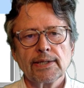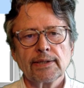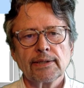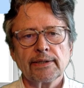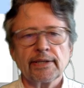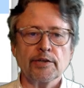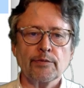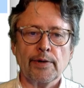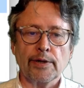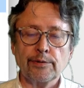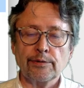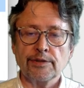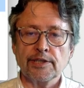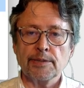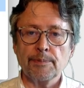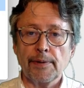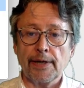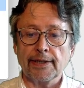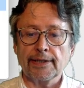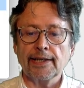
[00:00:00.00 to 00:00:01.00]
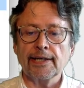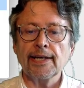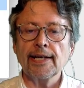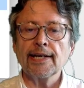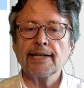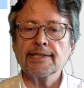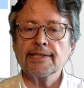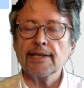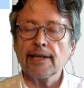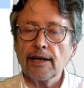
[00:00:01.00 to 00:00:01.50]
nice way to display it. And then
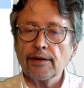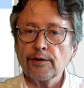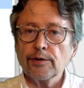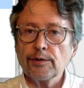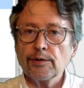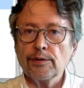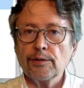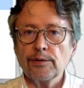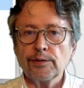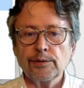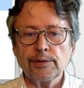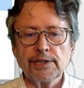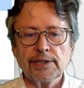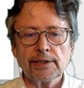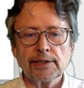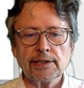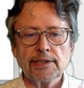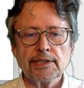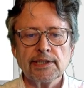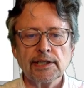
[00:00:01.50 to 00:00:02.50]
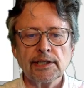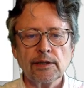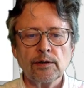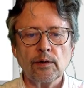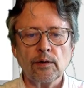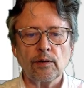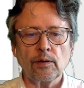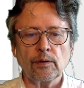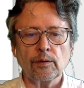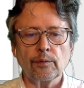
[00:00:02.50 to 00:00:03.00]
there's another utility
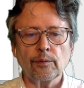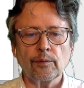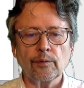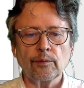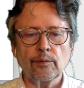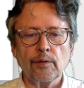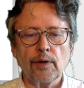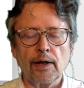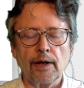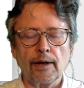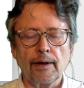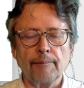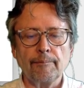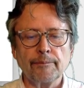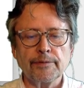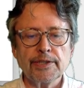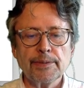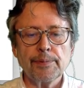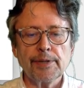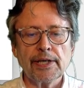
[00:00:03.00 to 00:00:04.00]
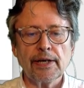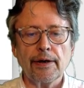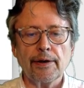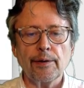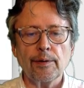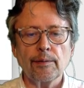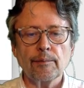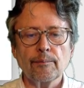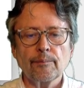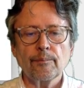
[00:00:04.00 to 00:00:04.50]
called
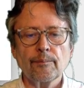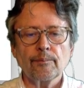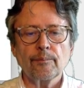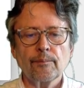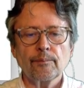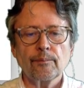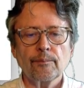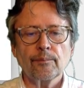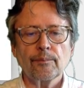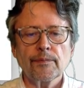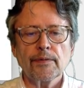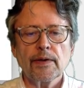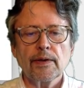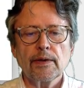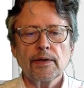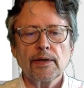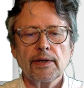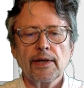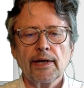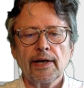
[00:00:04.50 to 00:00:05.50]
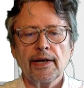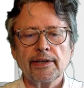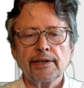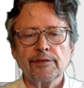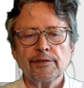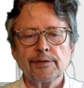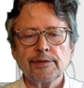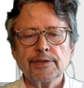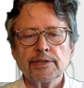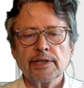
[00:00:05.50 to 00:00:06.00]
GPIO, and
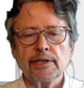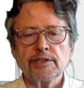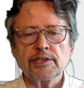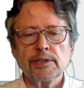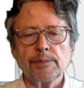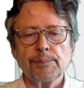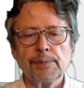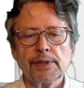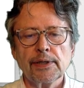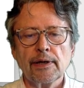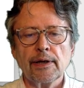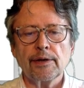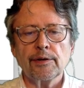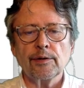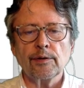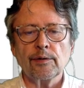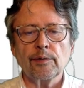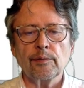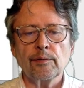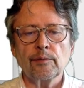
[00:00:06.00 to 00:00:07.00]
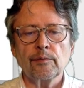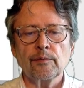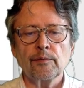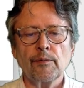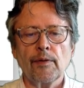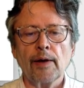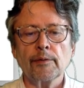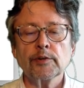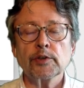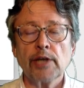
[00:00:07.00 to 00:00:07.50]
if you say GPIO,
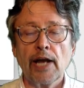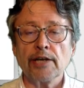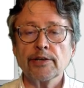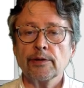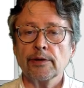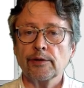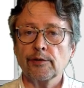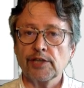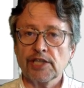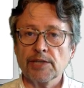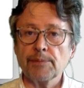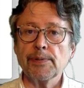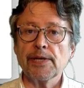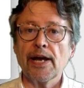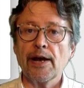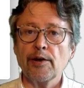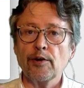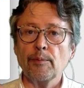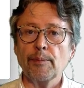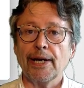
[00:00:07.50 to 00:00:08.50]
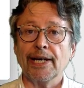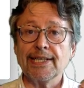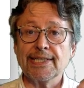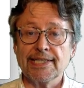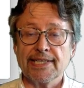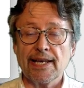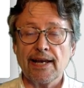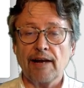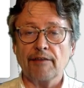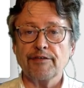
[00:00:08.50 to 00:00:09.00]
actually GPIO by
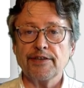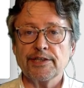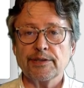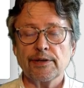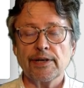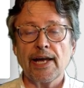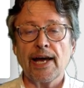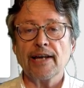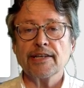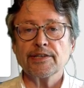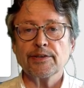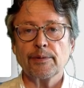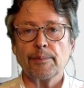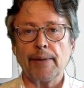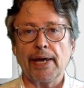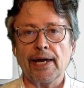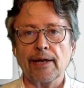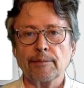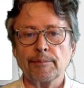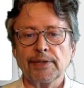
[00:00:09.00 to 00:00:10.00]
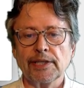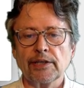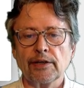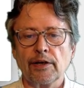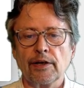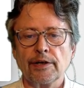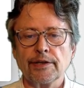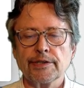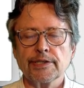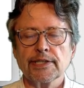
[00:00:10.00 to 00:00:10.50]
itself is a nice command
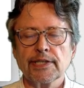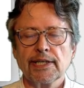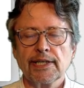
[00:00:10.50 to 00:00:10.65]
because